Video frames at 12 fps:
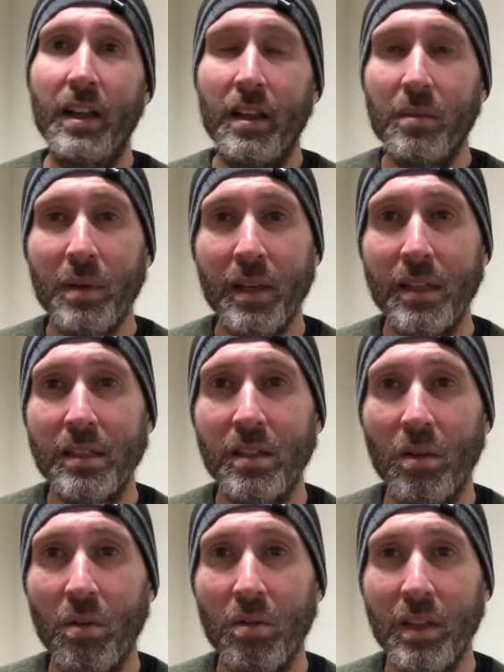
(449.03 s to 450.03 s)
Because the
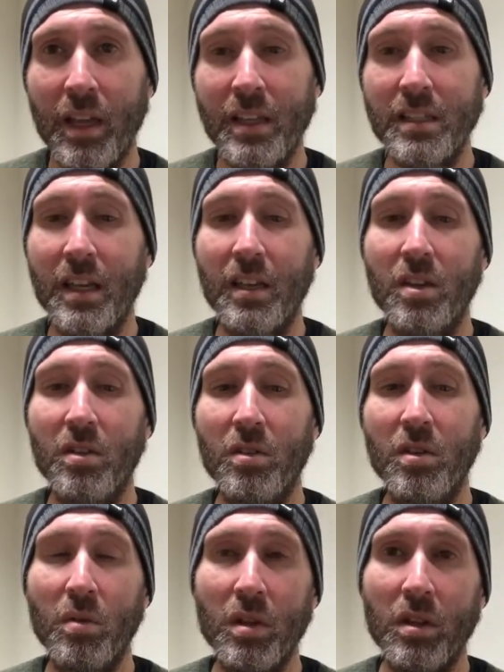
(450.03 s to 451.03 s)
whole thing is that
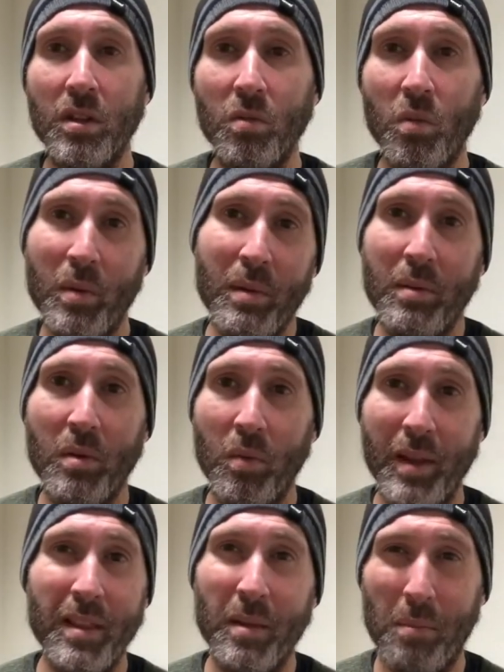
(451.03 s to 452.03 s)
we maybe
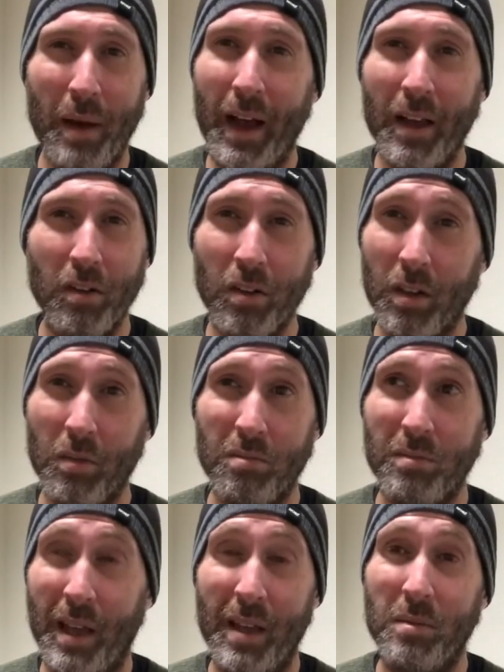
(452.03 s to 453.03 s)
win the battle,
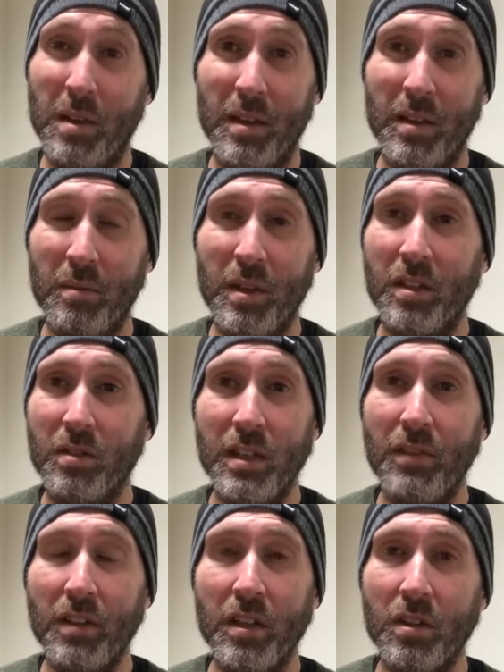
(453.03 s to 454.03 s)
but you'll
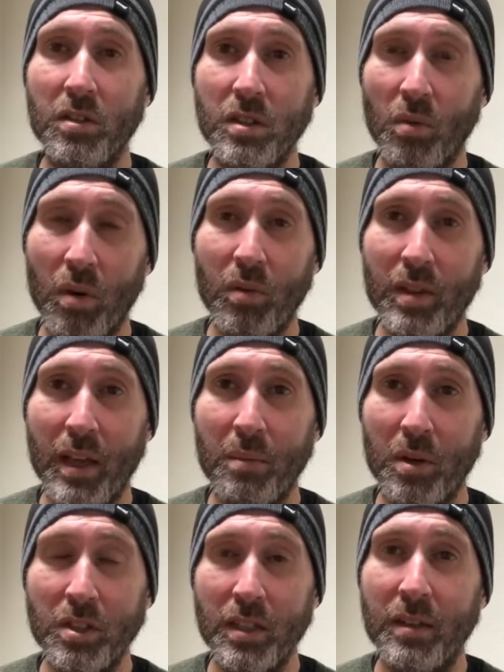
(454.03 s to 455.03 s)
definitely lose the war with that
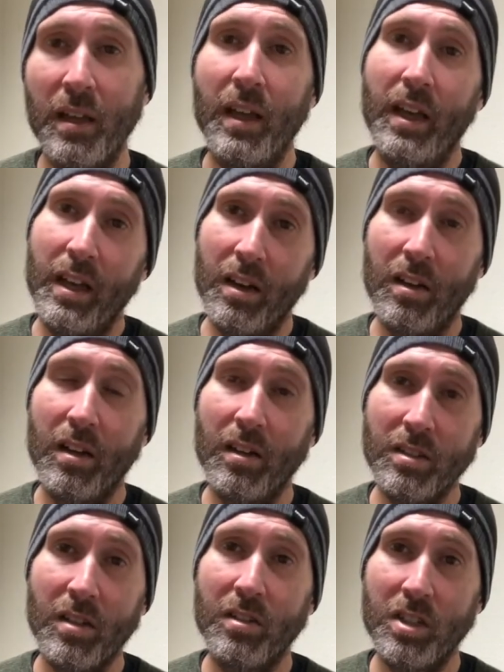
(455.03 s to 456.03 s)
person. And
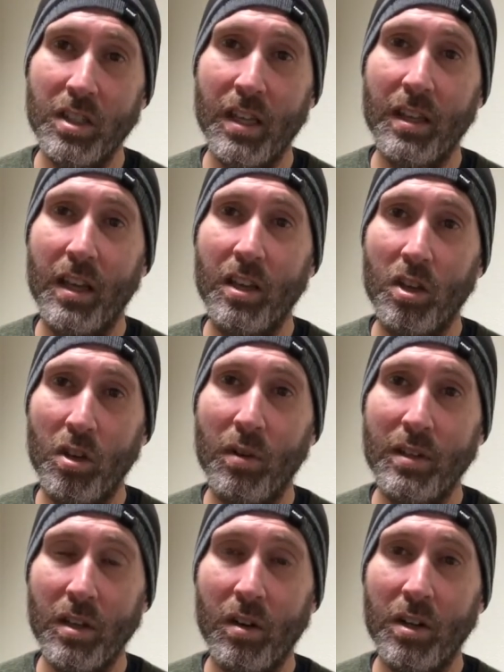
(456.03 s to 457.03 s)
also understand that you
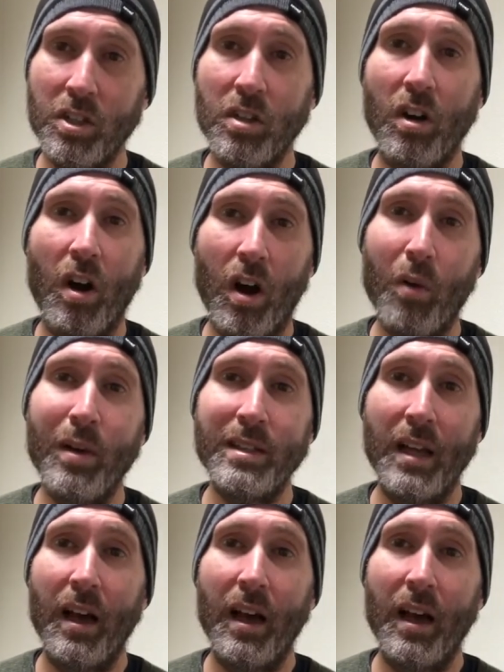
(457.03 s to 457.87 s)
as a Christian are always